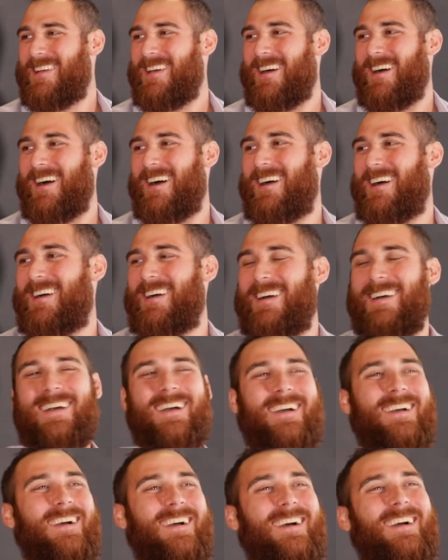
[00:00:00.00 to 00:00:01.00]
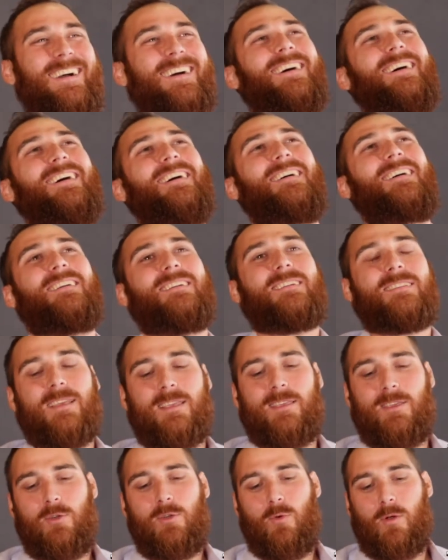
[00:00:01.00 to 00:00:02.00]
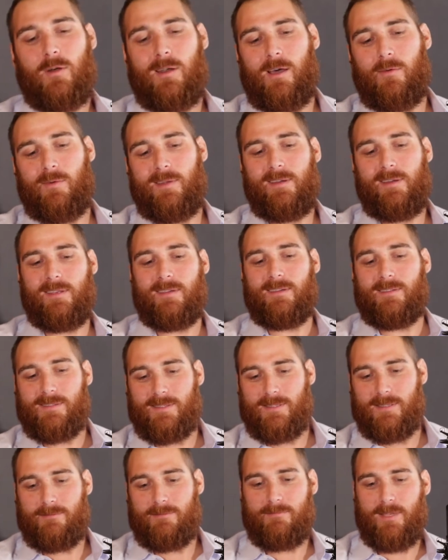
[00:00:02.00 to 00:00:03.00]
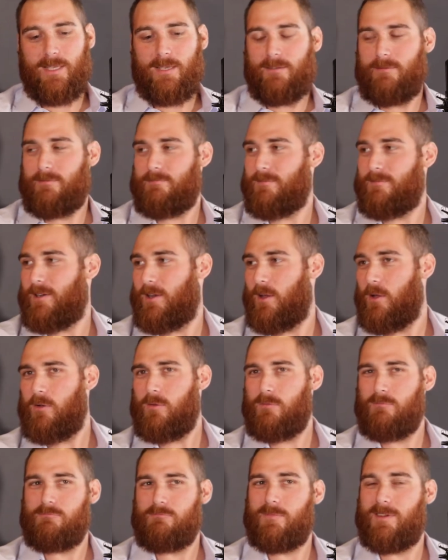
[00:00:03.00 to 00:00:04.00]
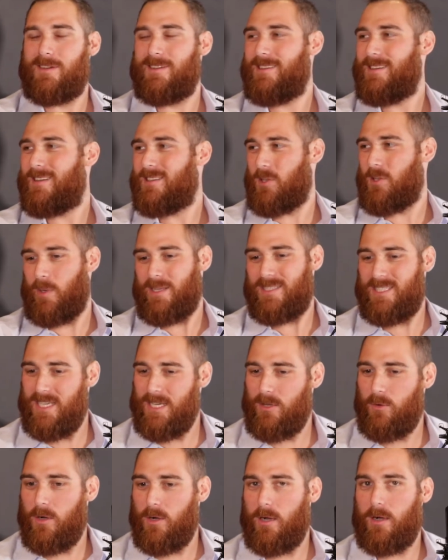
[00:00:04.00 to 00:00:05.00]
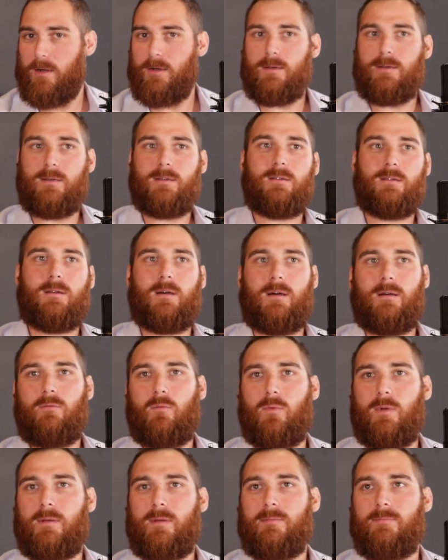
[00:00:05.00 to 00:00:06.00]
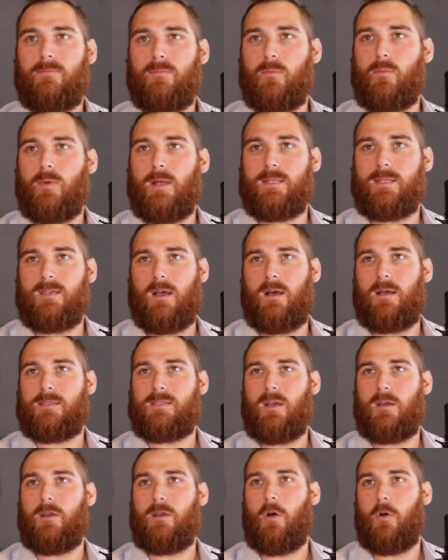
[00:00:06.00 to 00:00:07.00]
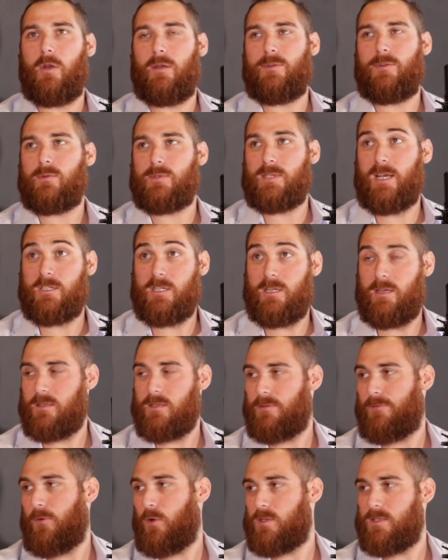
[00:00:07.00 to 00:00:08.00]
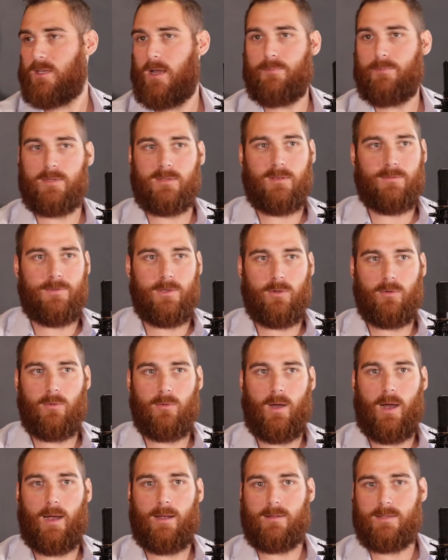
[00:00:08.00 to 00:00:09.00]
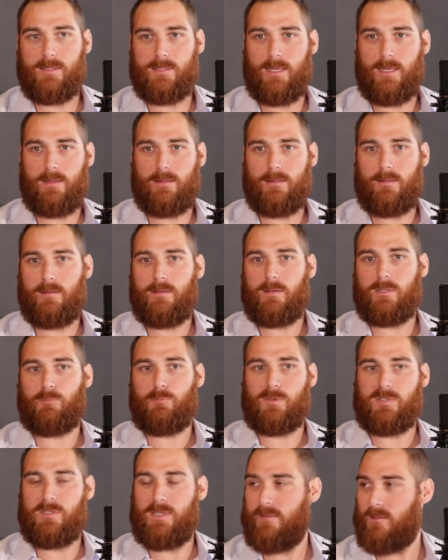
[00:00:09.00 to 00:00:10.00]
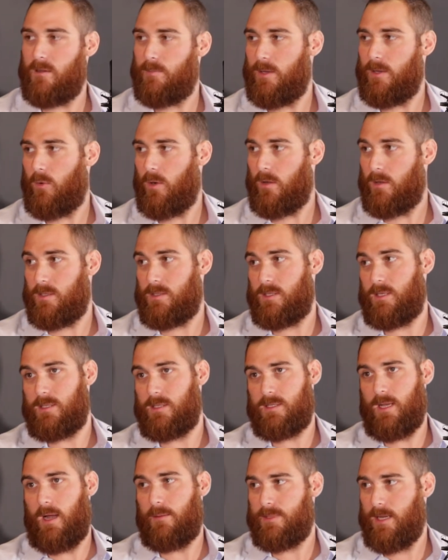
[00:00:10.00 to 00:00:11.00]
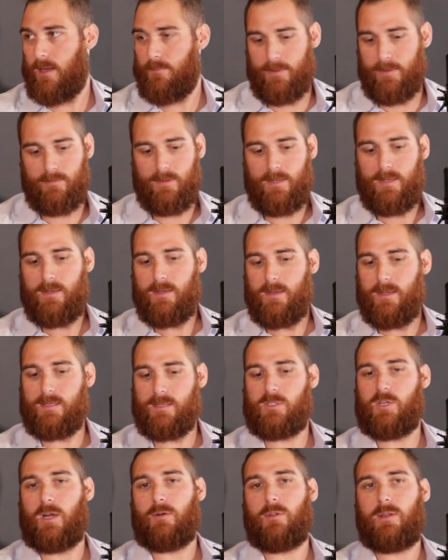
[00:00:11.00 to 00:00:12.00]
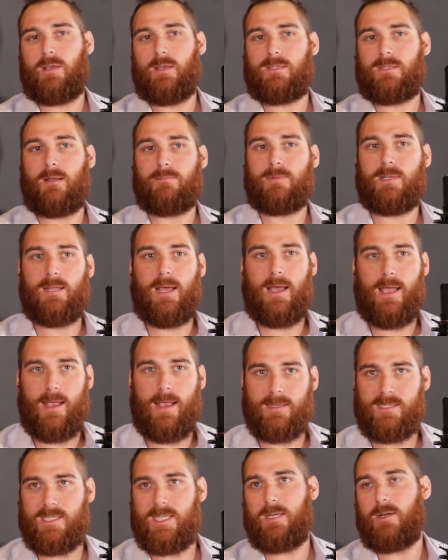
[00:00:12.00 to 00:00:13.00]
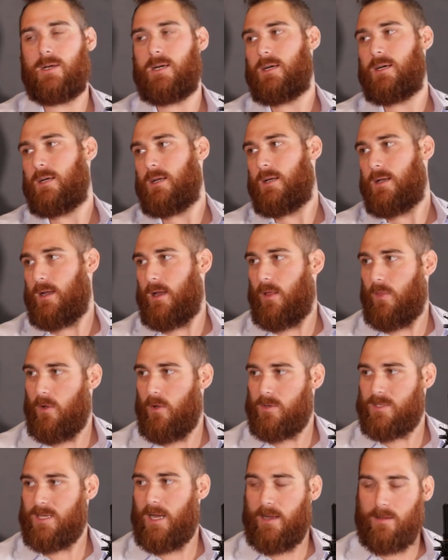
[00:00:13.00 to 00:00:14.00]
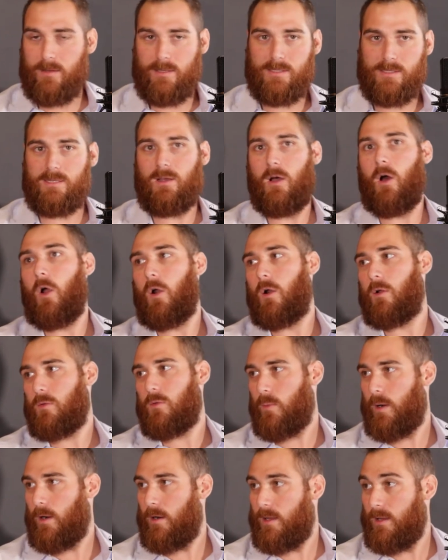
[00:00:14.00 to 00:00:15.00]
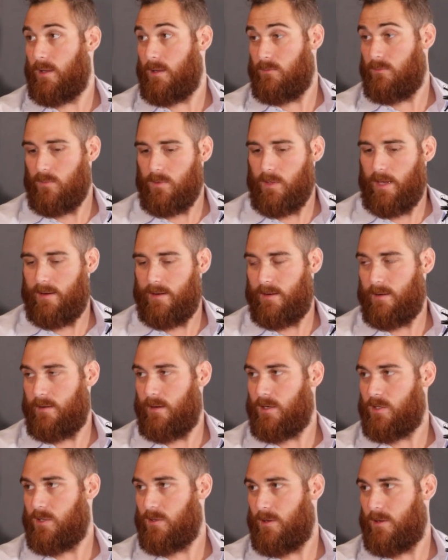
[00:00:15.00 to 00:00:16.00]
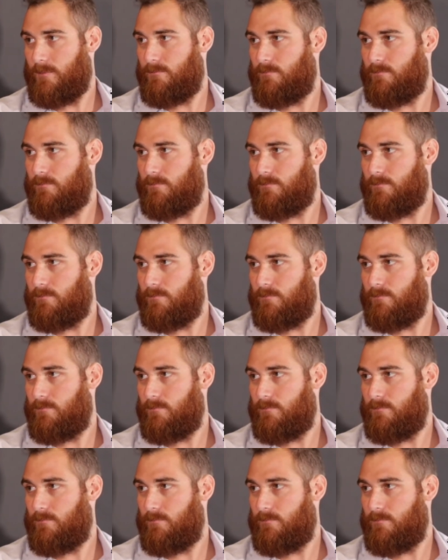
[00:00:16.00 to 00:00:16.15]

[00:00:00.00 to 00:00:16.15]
Yeah. Like you are now Indians. Like no. So Antigua, it's unknown if it was actually his first stop. There's a few islands that is perceived to be one of the he stopped at, but it's generally accepted that Antigua and those islands are where he landed initially.